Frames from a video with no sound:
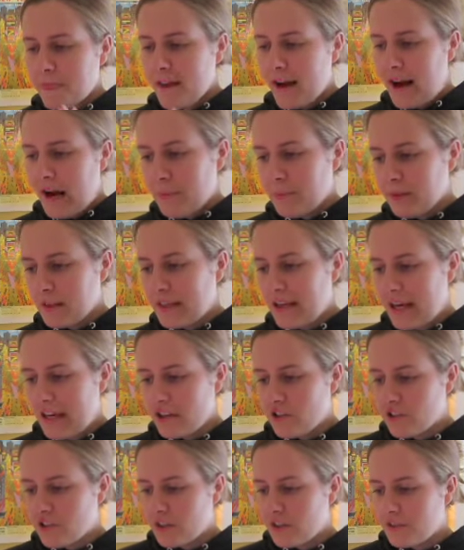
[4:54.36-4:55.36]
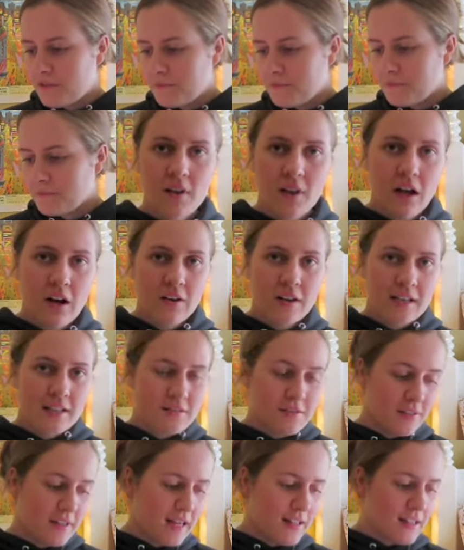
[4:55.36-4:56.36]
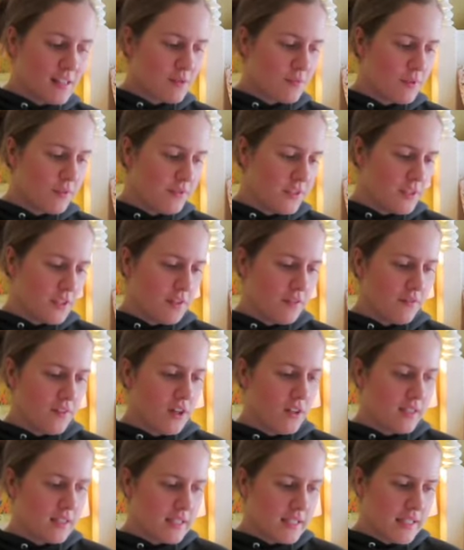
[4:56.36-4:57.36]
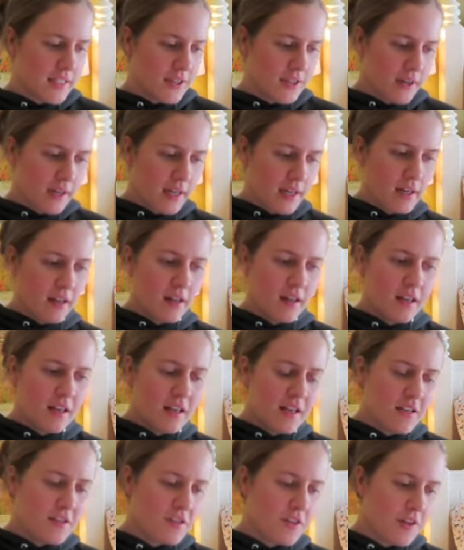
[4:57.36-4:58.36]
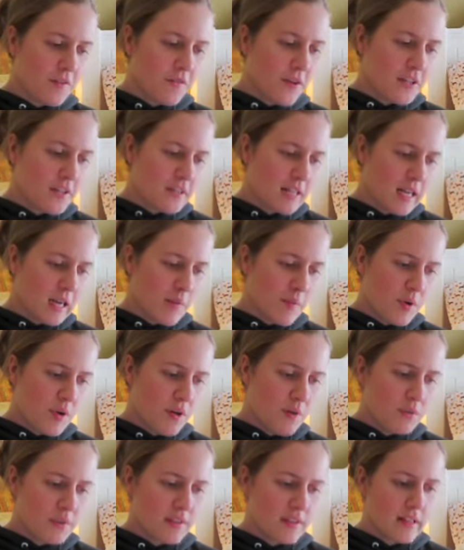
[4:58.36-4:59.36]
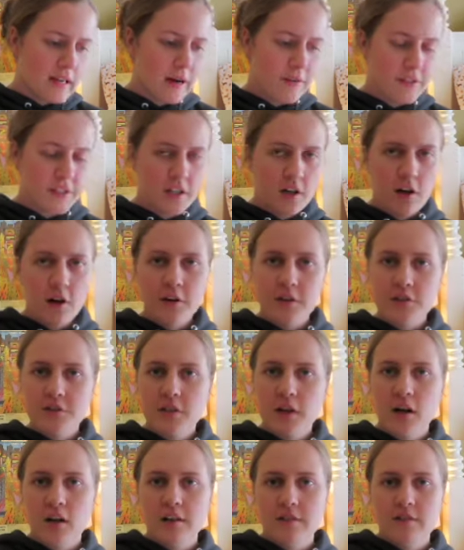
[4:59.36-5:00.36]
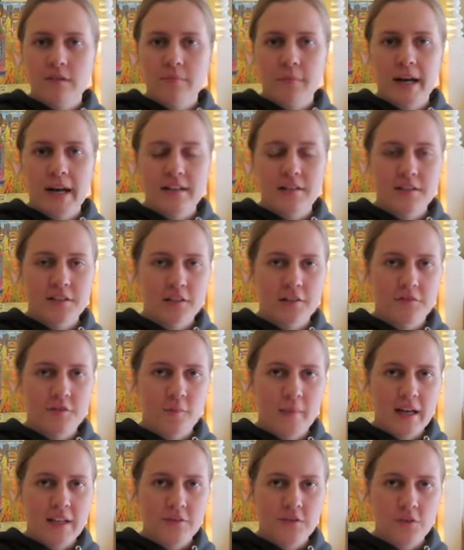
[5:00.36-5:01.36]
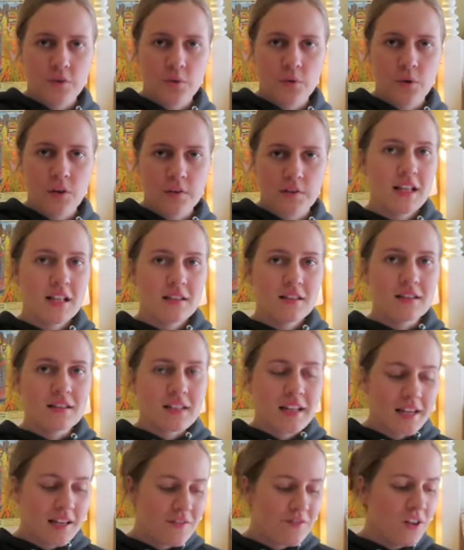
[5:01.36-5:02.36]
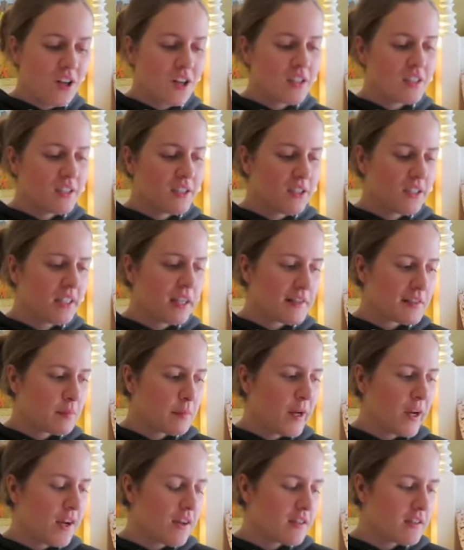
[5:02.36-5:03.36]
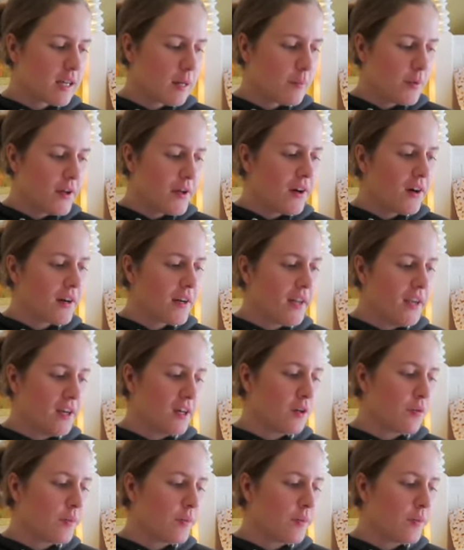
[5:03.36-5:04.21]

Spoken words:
application. Okay, so now let's move into the volunteering. So the first thing I put was that I was an honors college ambassador for my school. The second volunteering experience I put on here